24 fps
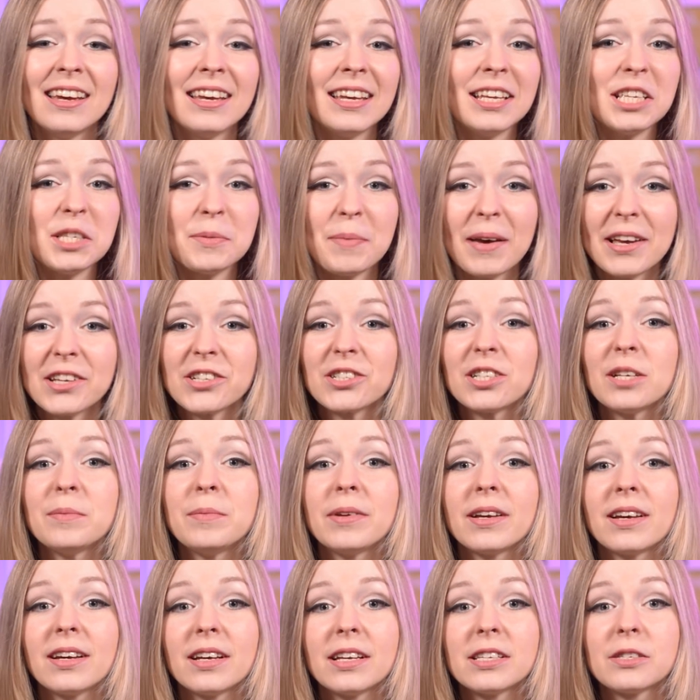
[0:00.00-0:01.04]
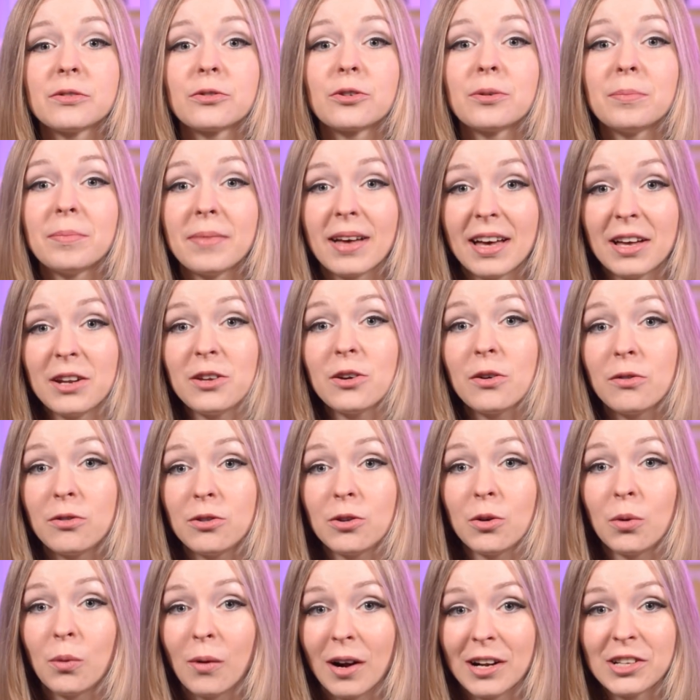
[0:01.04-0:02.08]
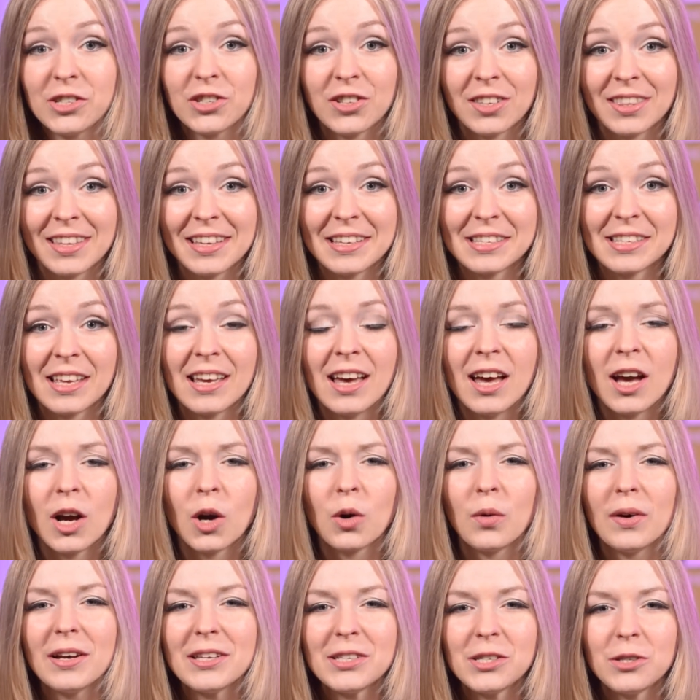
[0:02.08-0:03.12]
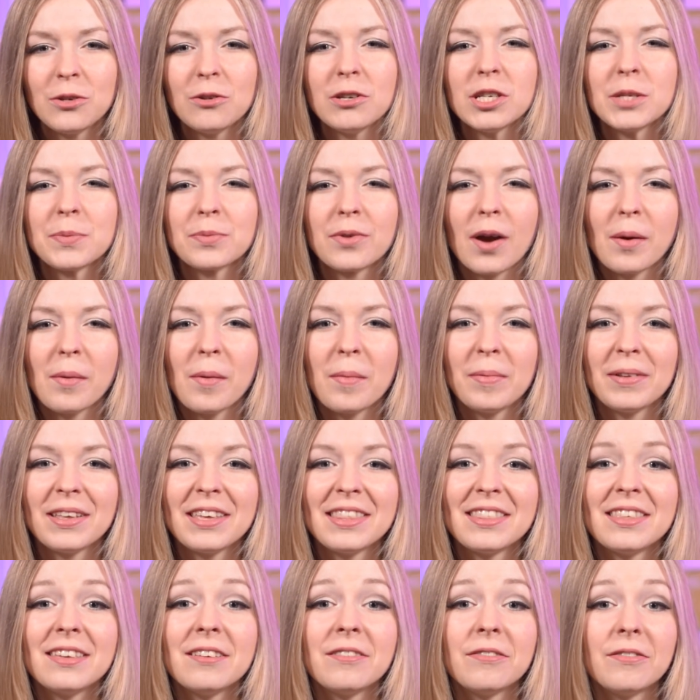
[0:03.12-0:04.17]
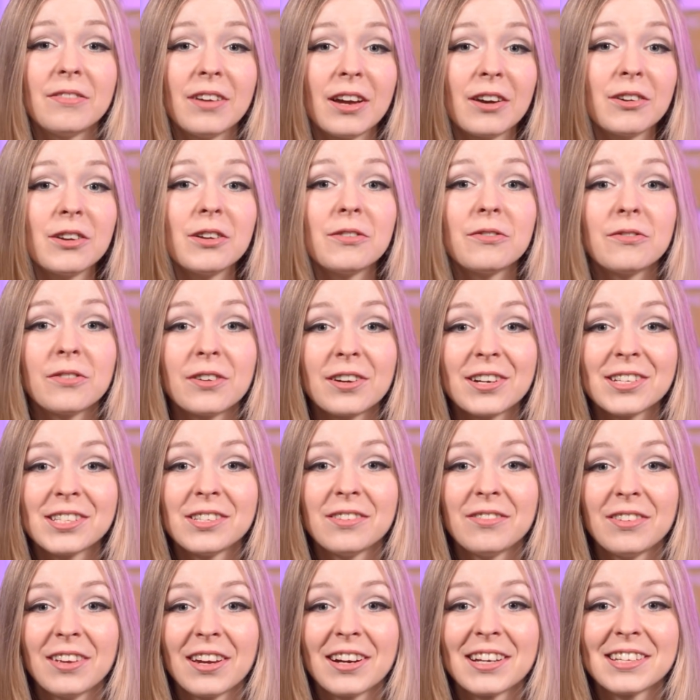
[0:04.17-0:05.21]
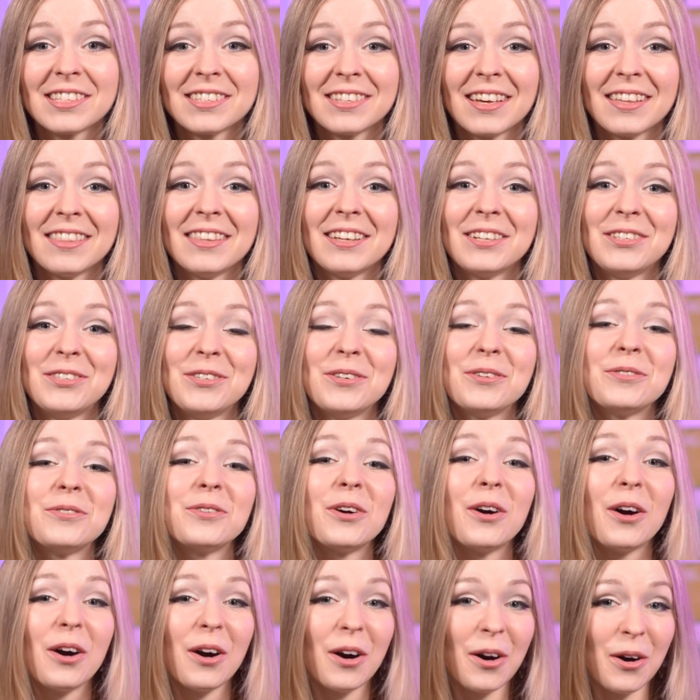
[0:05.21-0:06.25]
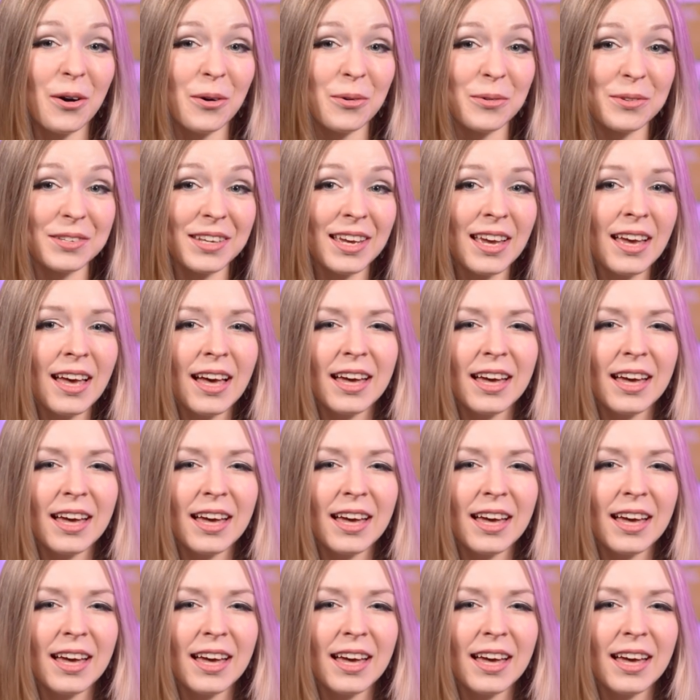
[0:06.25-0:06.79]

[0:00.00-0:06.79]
especially because for many of you watching this, Quest 2 is probably the very first VR set that you've owned.